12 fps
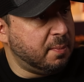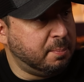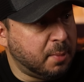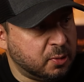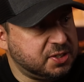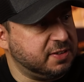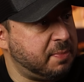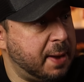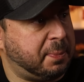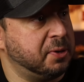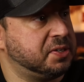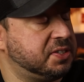most of my
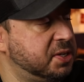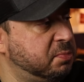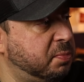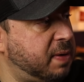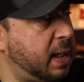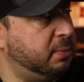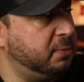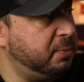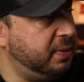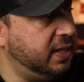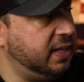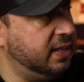purchases would probably
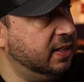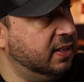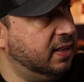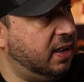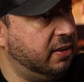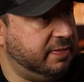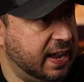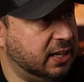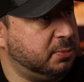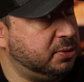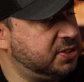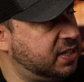be
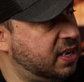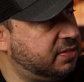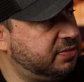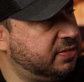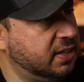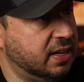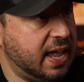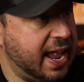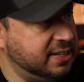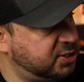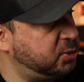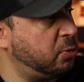available stuff
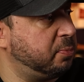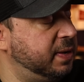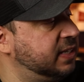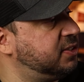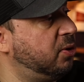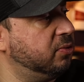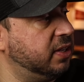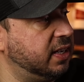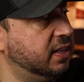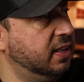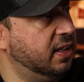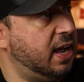and store picks
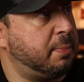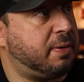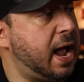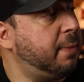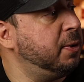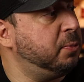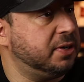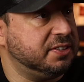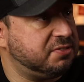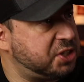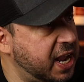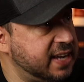only. Same. I probably
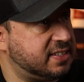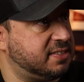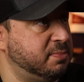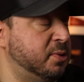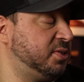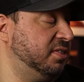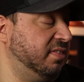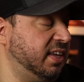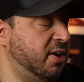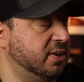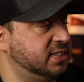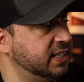wouldn't chase most of
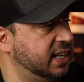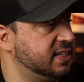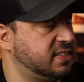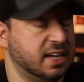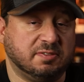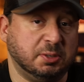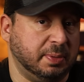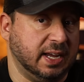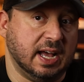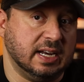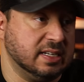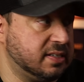the hard to get stuff to be
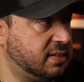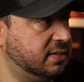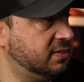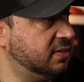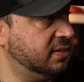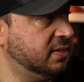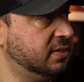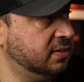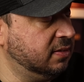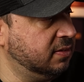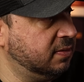honest. No. I mean, I would